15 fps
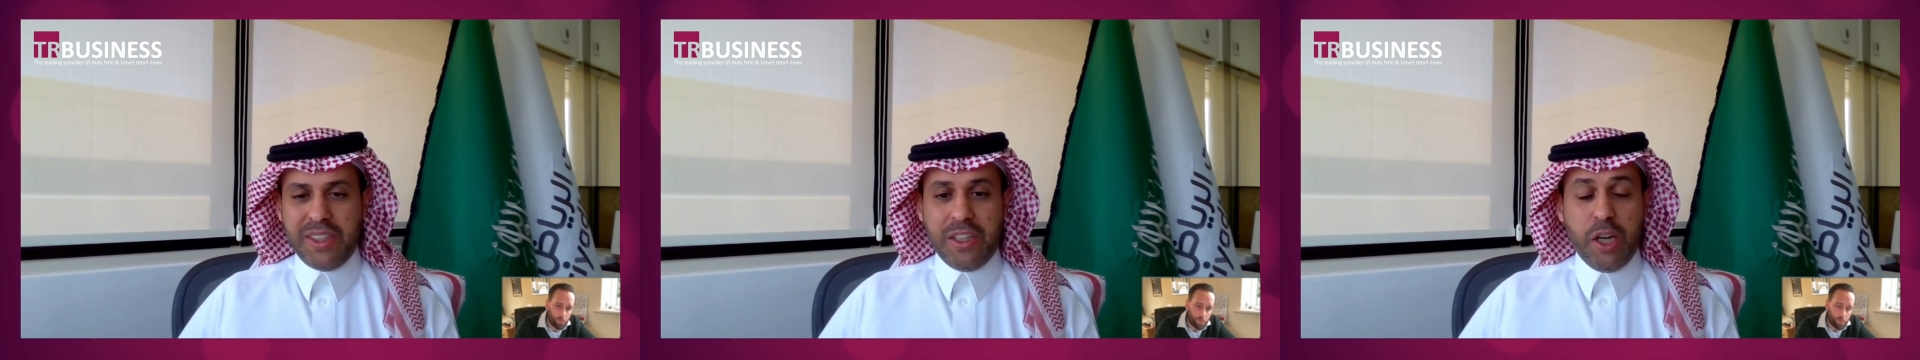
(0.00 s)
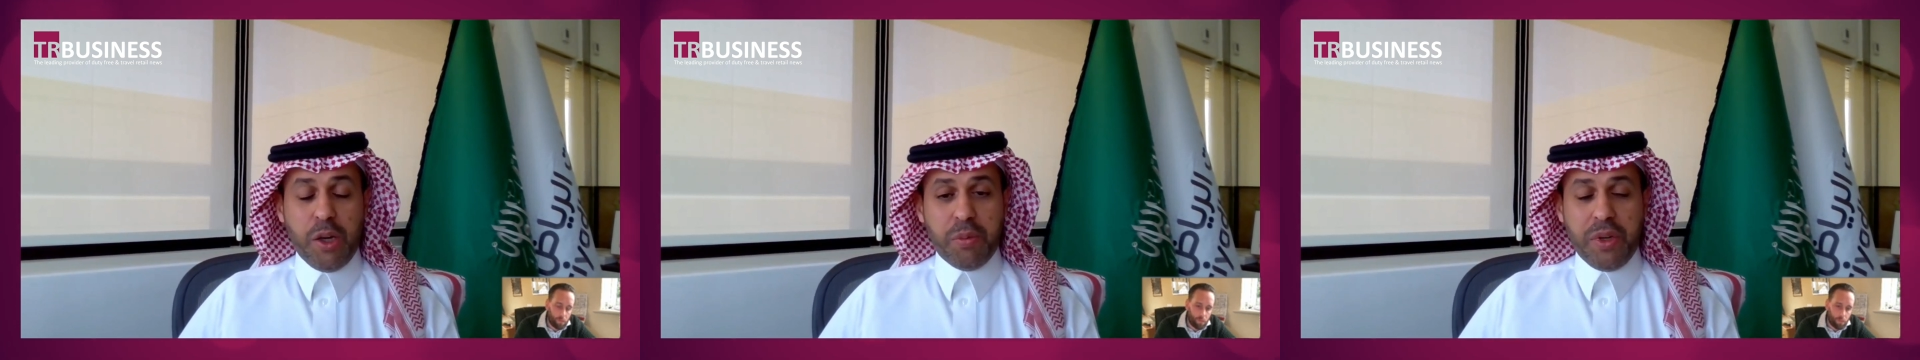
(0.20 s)

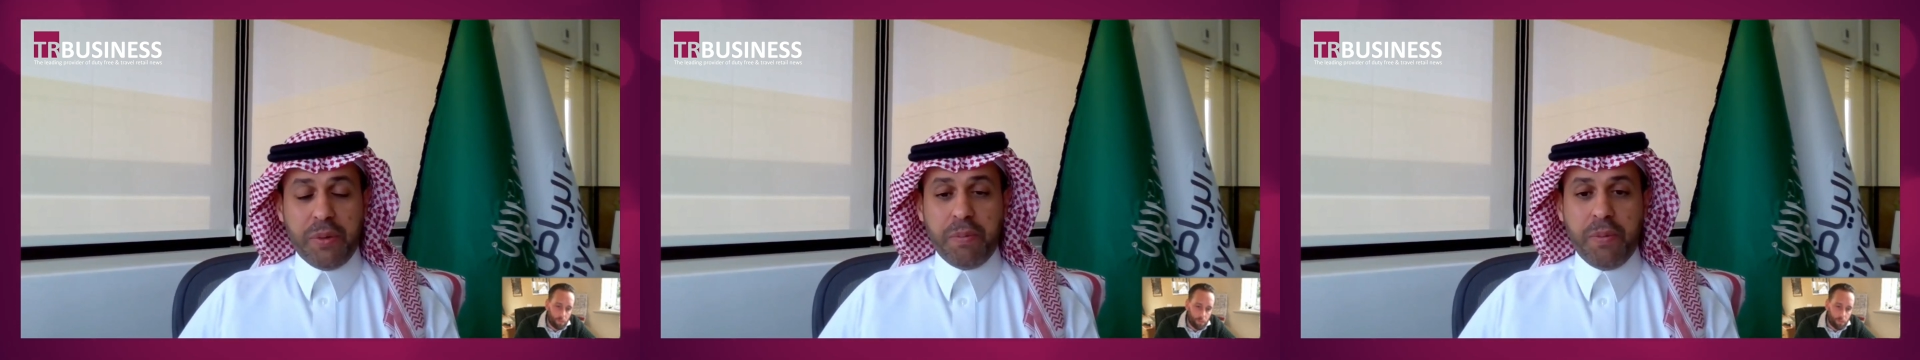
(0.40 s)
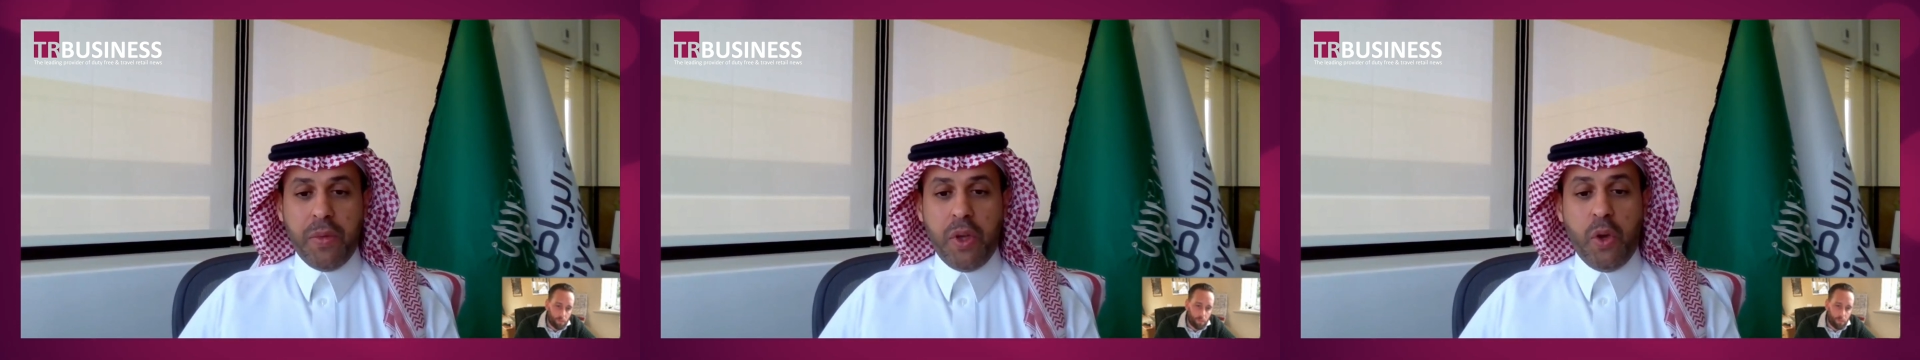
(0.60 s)
number,
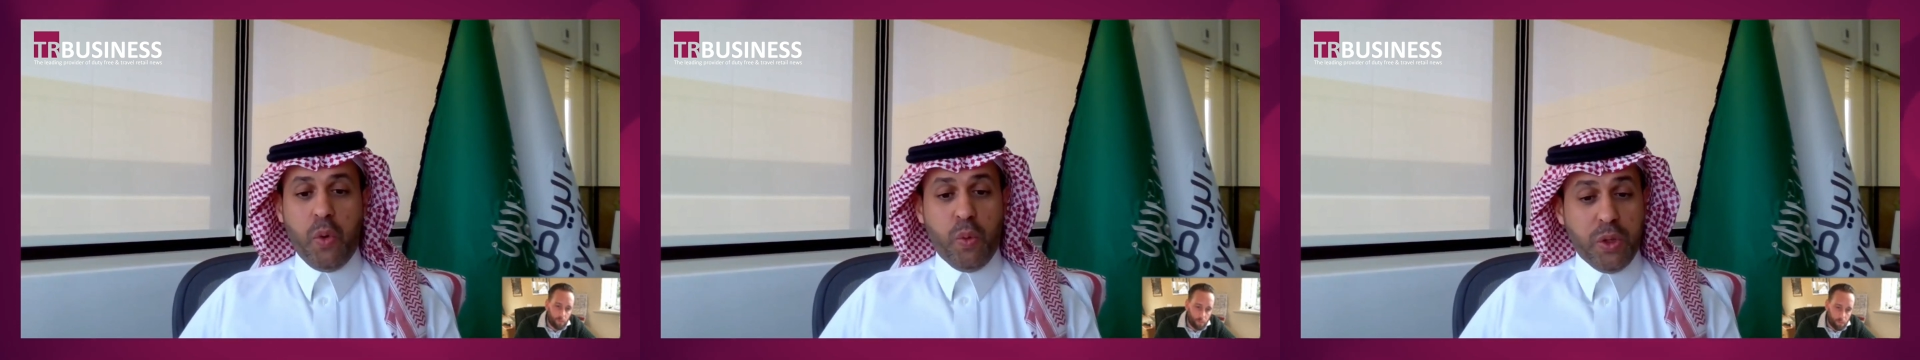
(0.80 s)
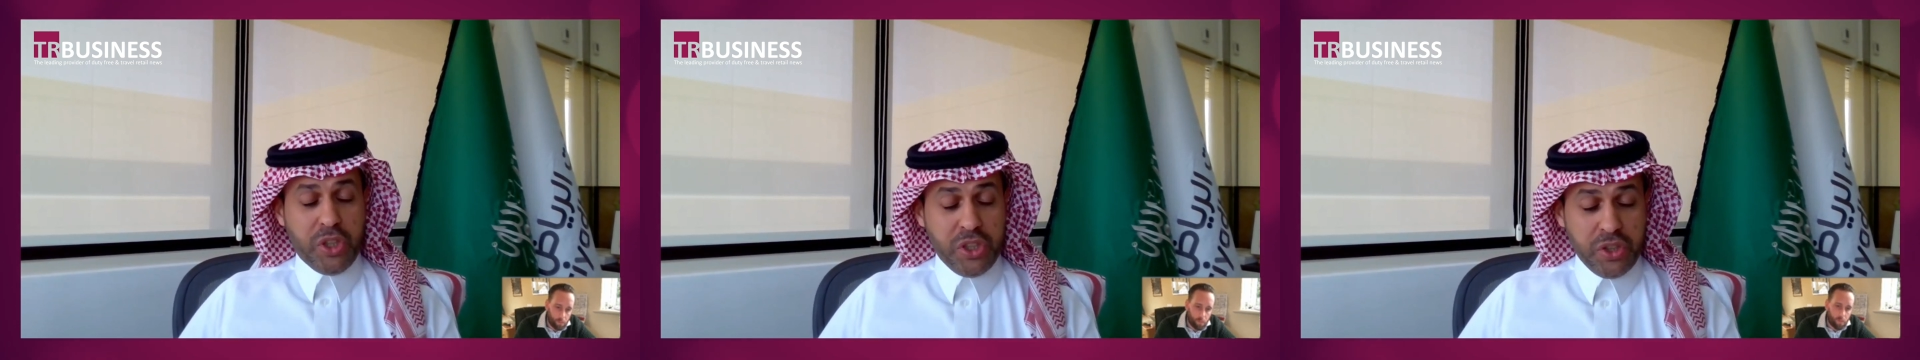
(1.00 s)

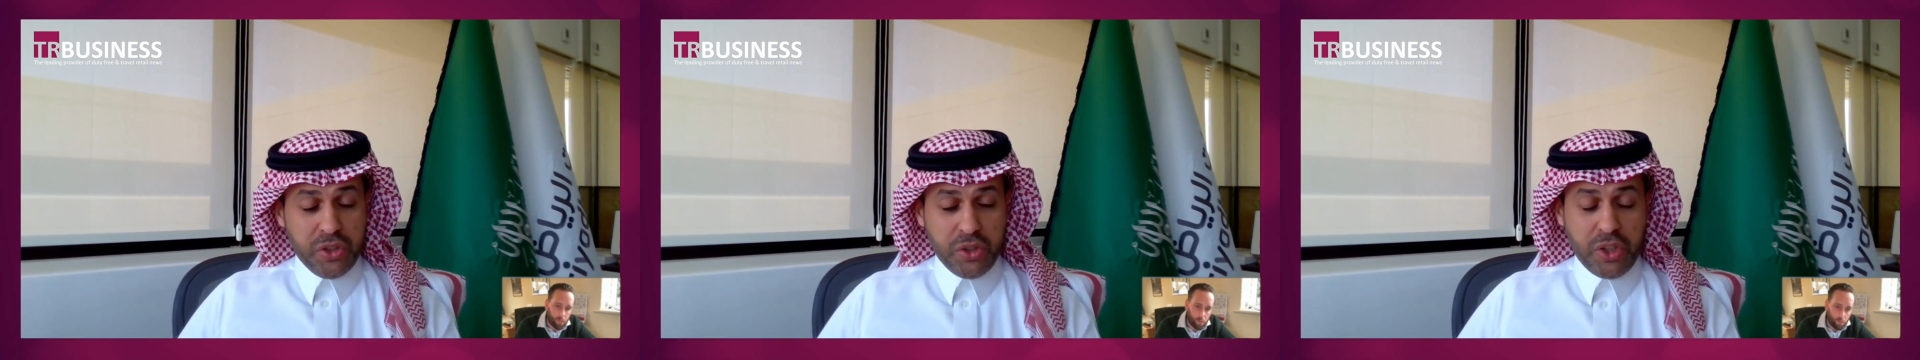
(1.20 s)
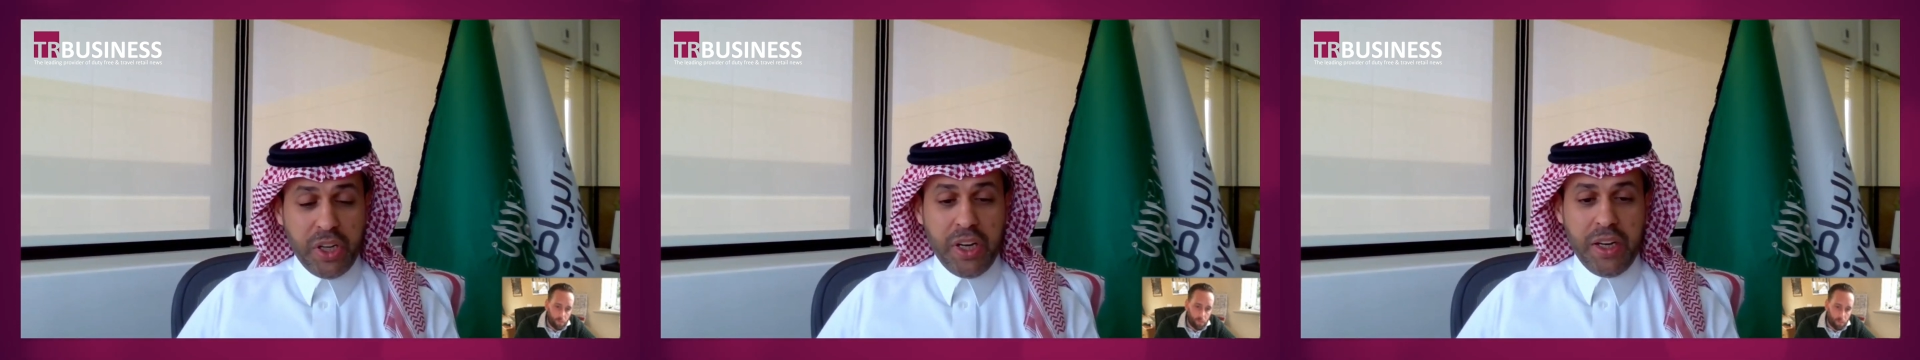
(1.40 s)
which
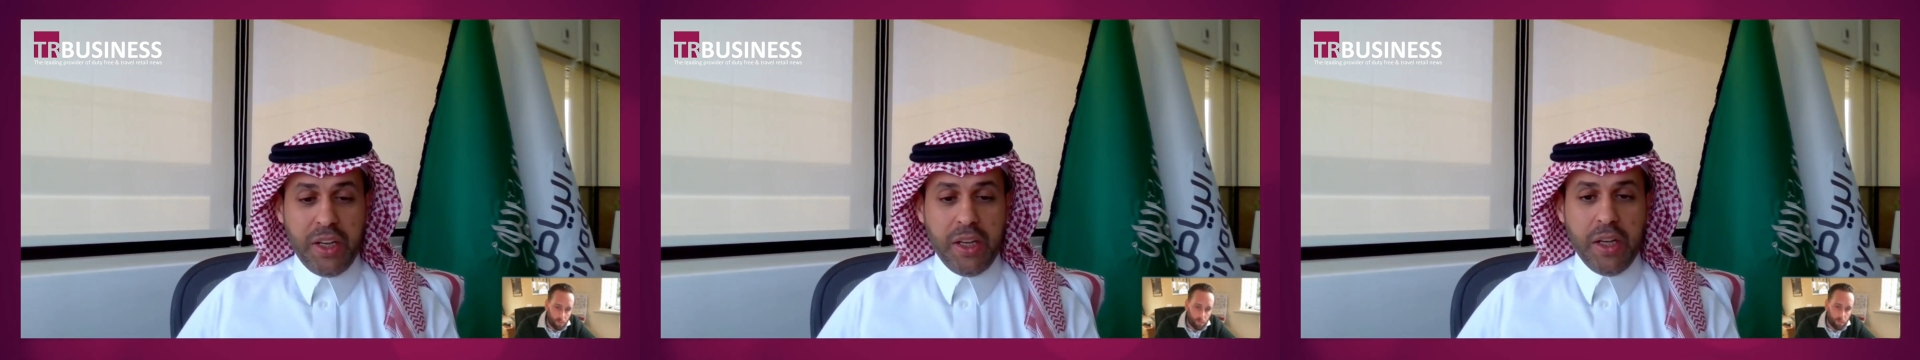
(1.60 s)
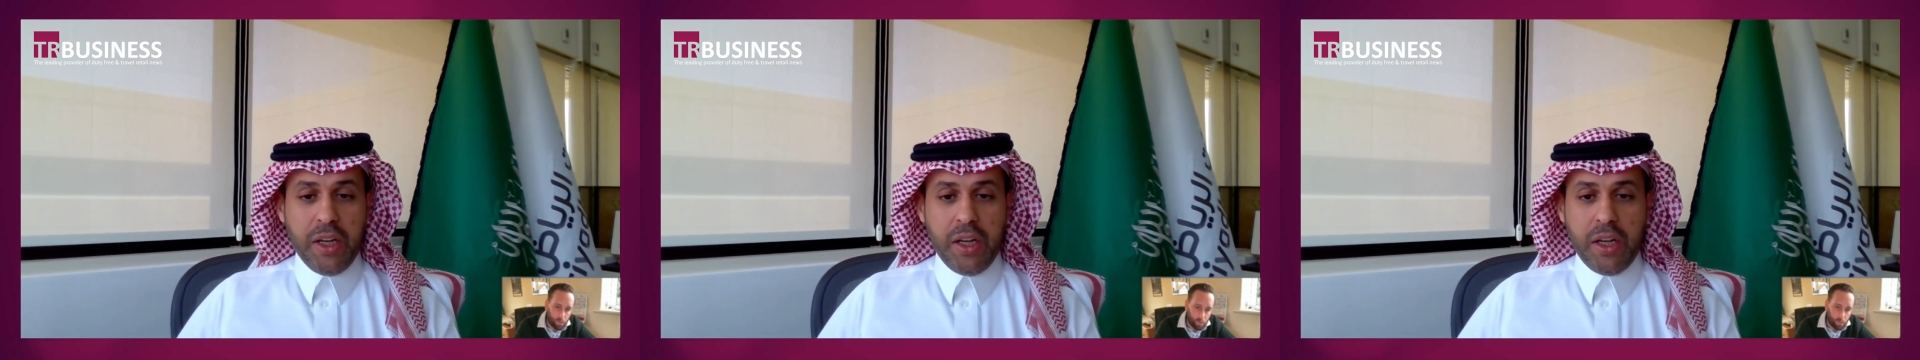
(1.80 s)
is
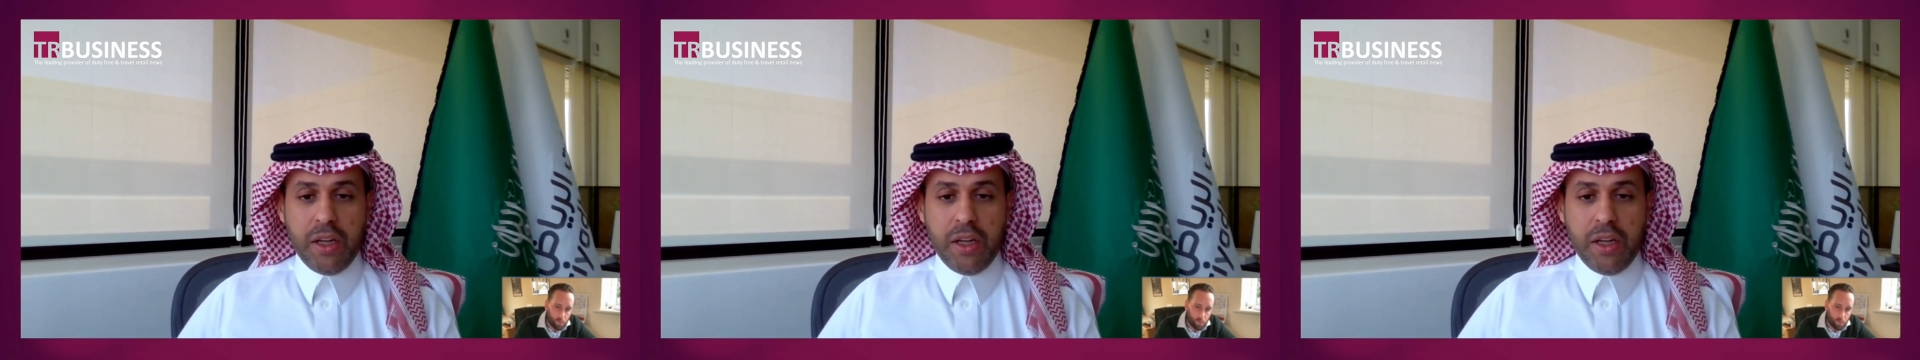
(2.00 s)
really